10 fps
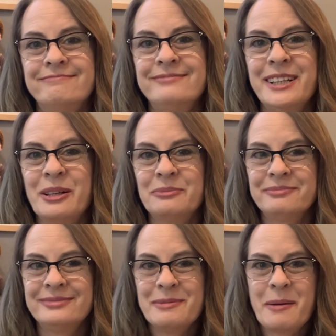you know,
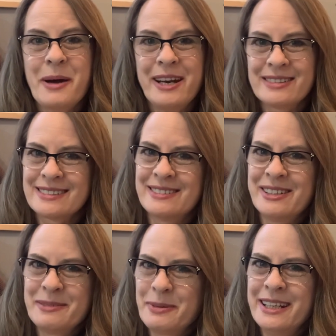that my patterns are
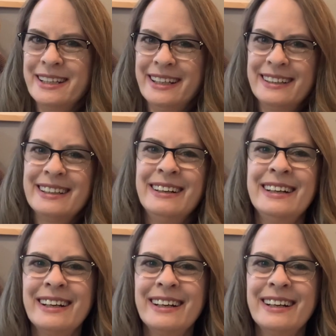going to be in there.